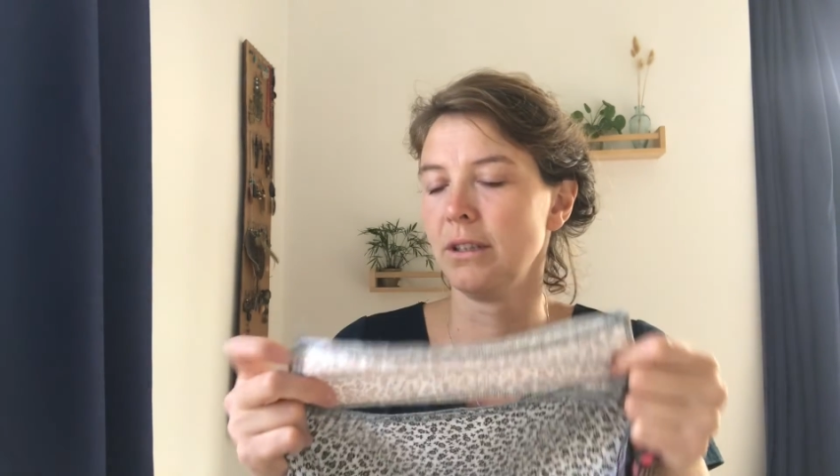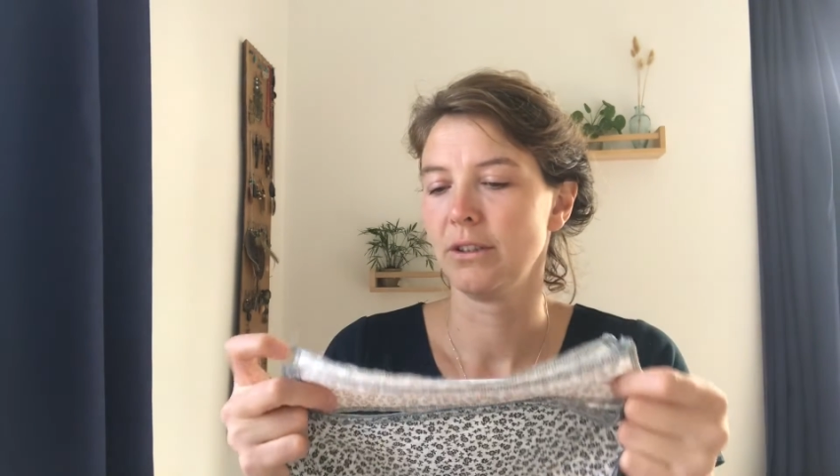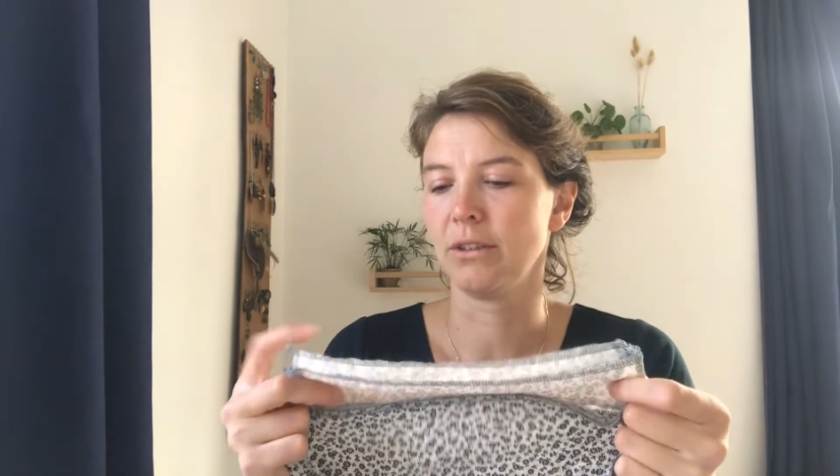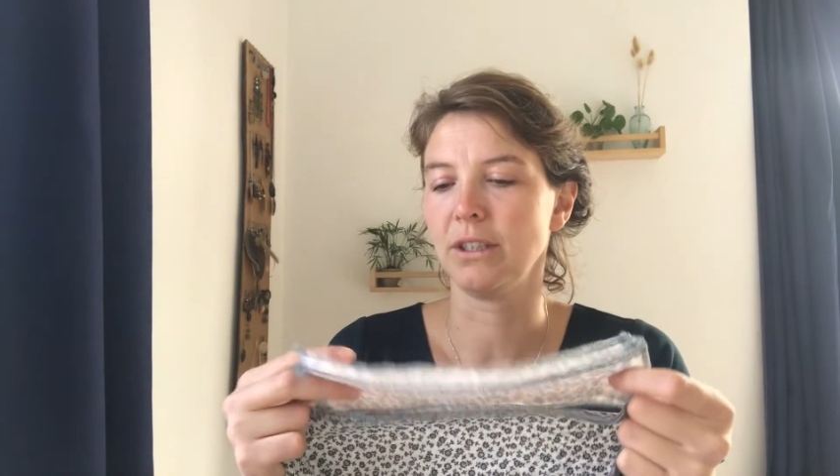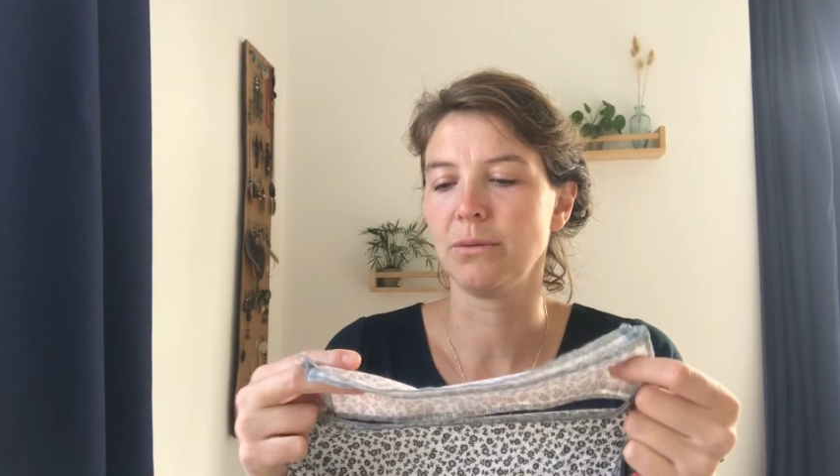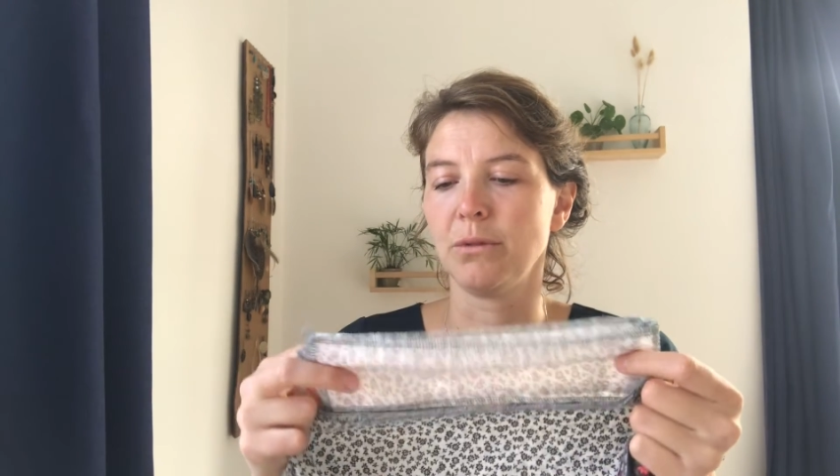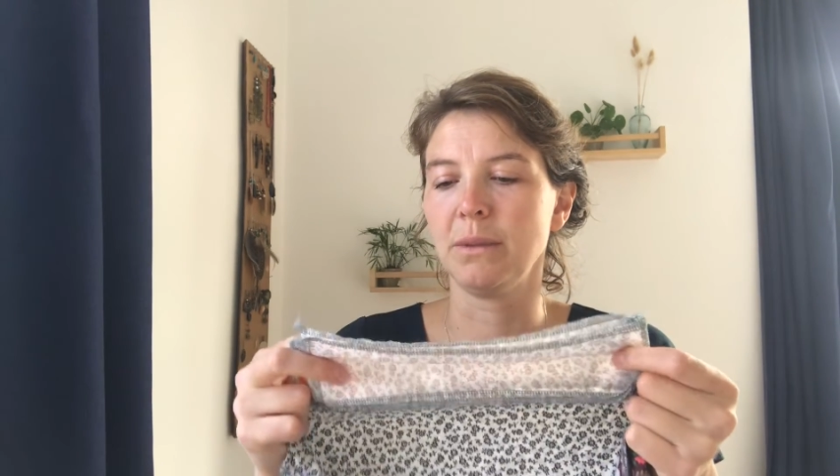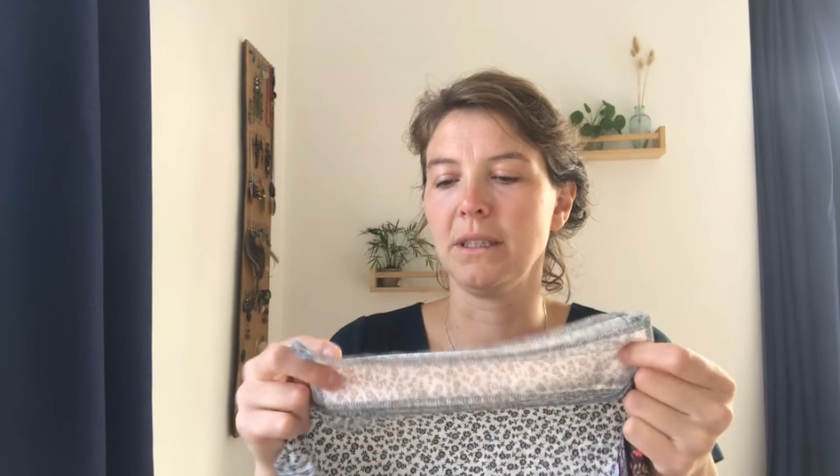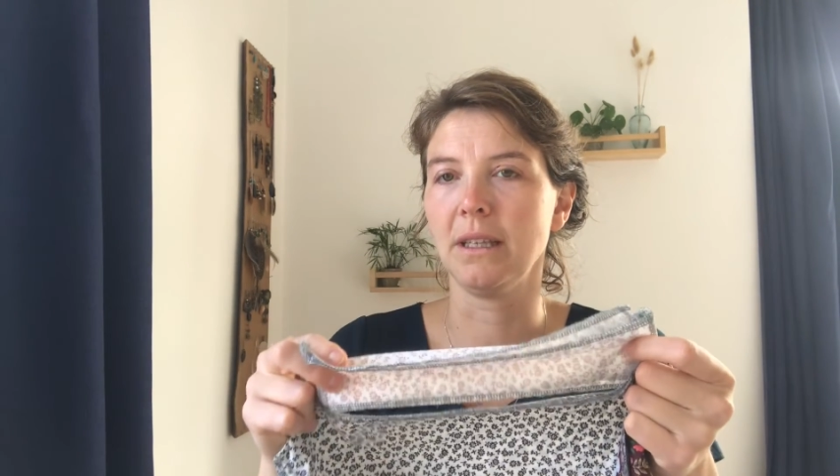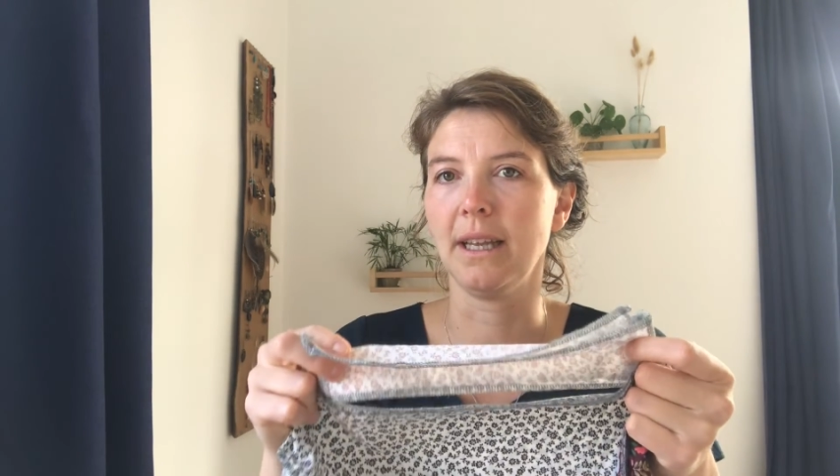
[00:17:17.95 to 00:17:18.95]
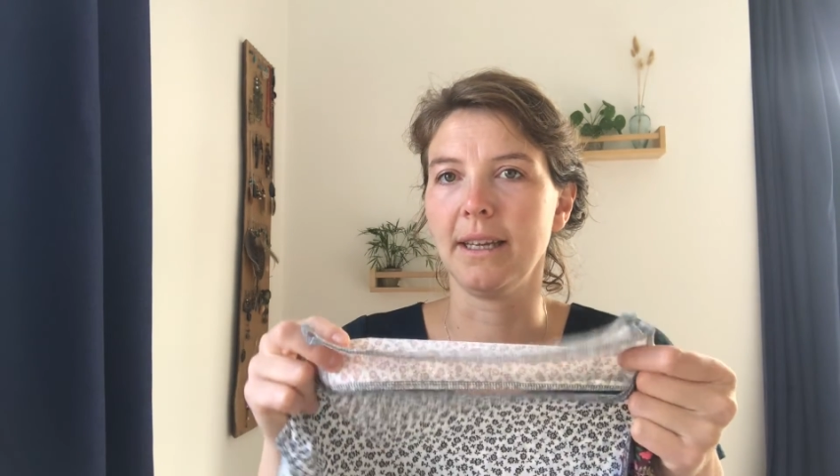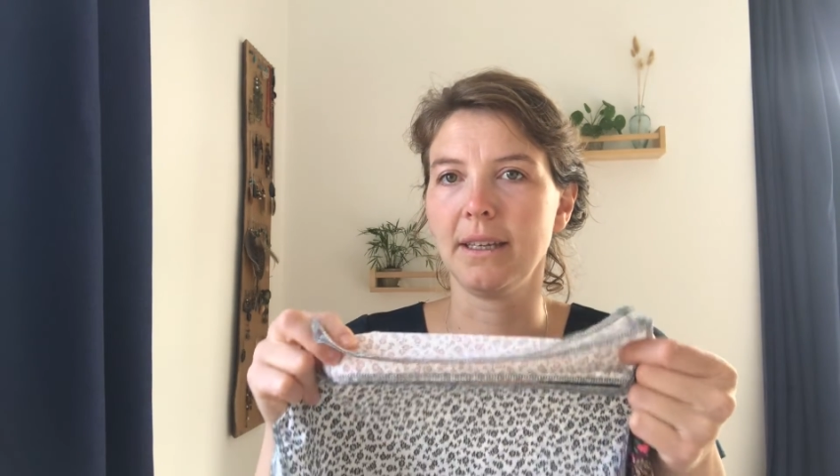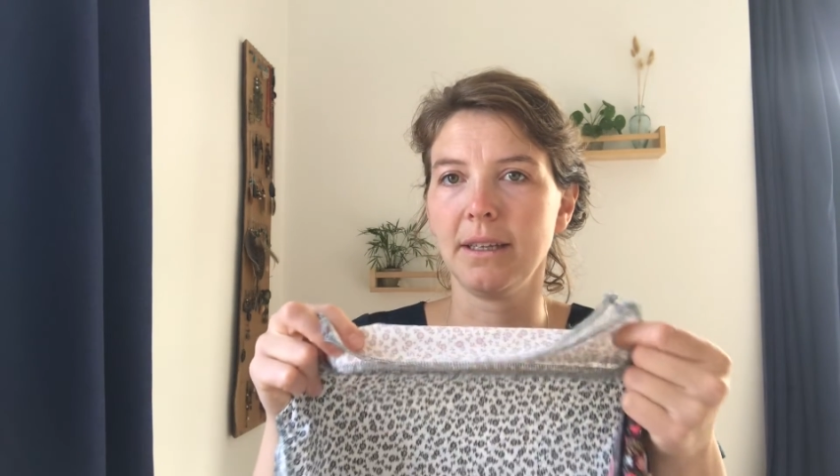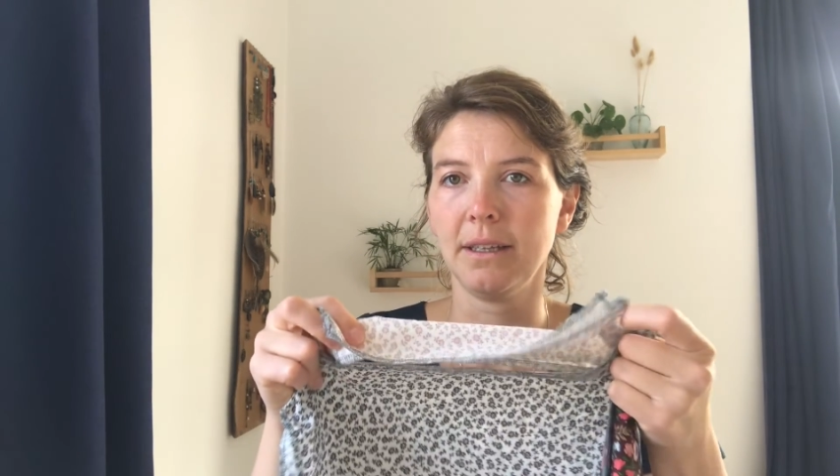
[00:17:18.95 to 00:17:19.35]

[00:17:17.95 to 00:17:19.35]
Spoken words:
So this will be like